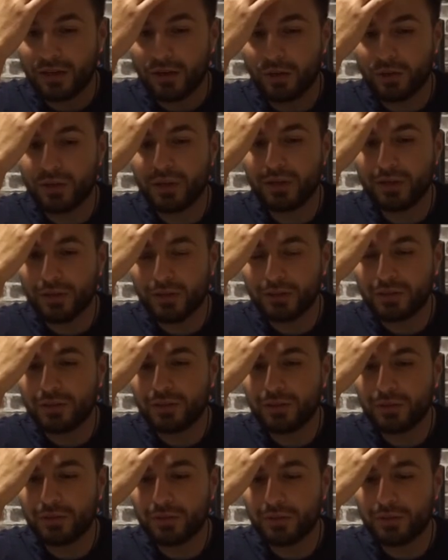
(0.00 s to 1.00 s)
holding on
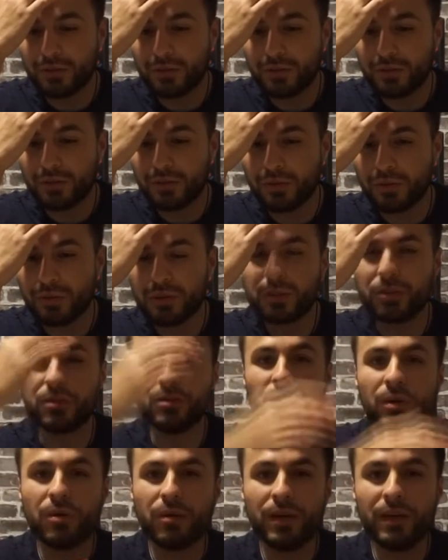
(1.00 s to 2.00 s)
to what you
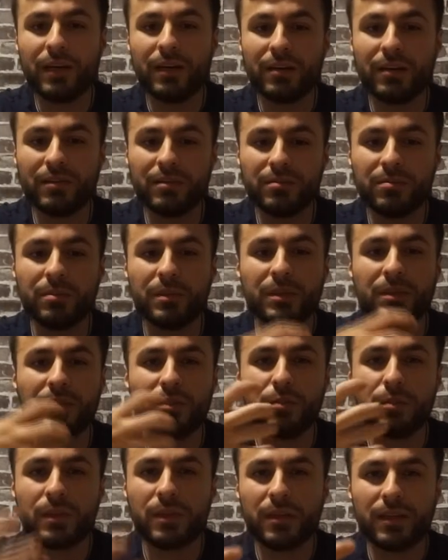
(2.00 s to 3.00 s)
don't have, but you
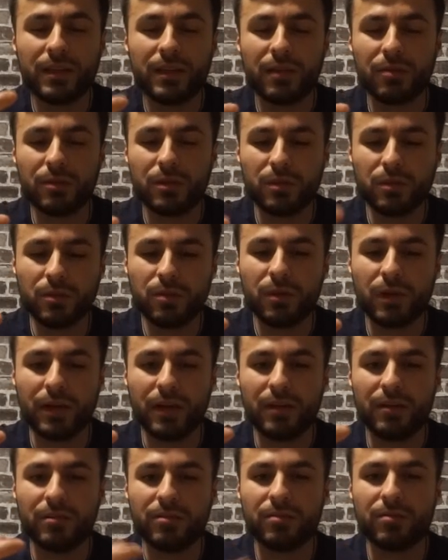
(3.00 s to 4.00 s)
should be looking at what you do
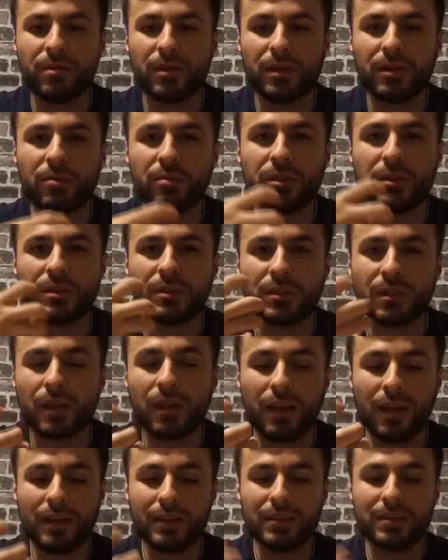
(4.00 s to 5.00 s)
have, right? Which is a
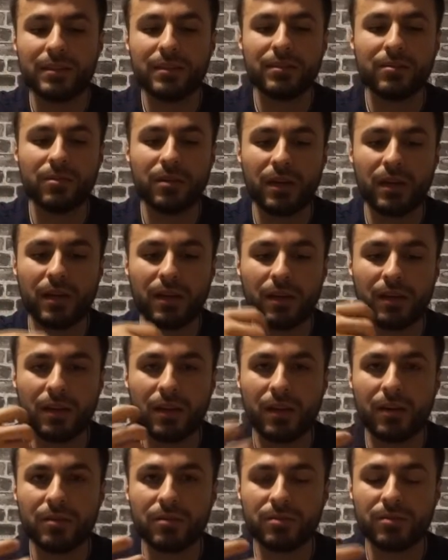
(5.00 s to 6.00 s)
lot, right? A
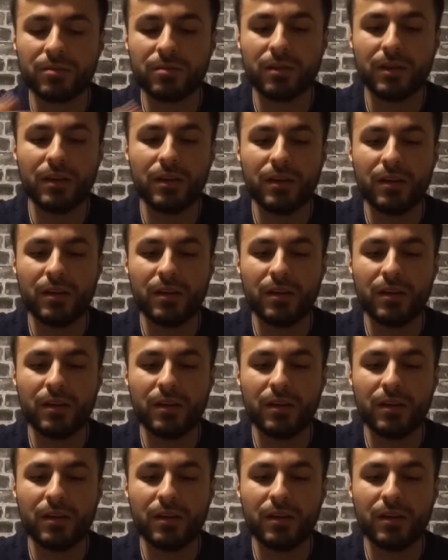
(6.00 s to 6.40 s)
lot of